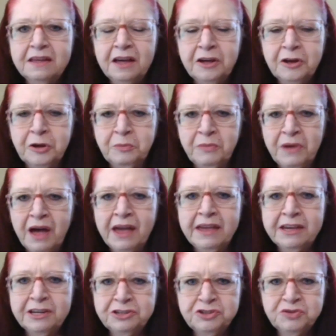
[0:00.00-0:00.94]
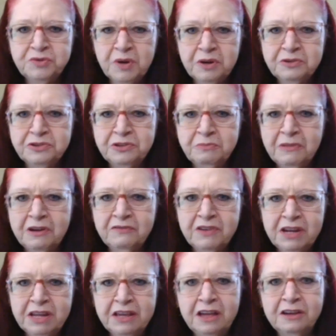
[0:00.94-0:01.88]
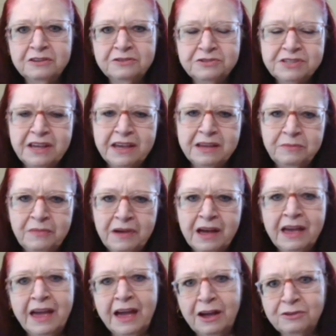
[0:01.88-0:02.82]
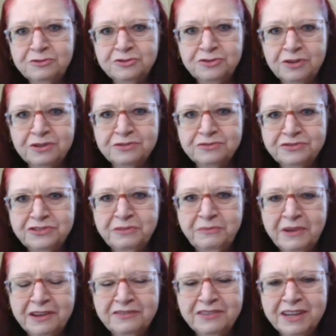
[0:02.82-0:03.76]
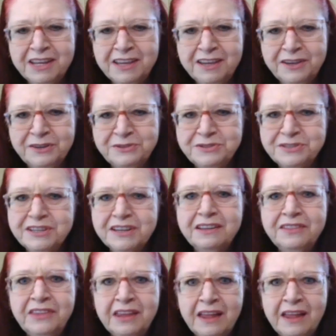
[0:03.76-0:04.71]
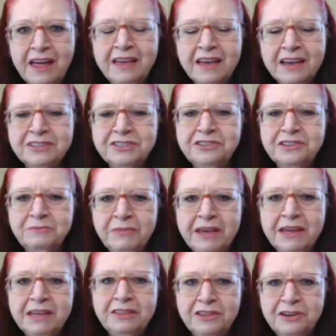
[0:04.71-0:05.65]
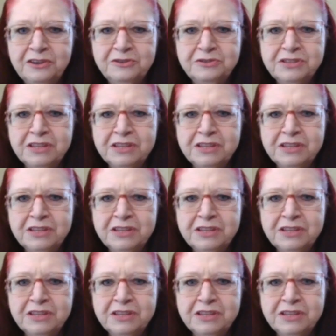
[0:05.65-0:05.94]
my intro to my videos and my outros to my videos, that I actually made those.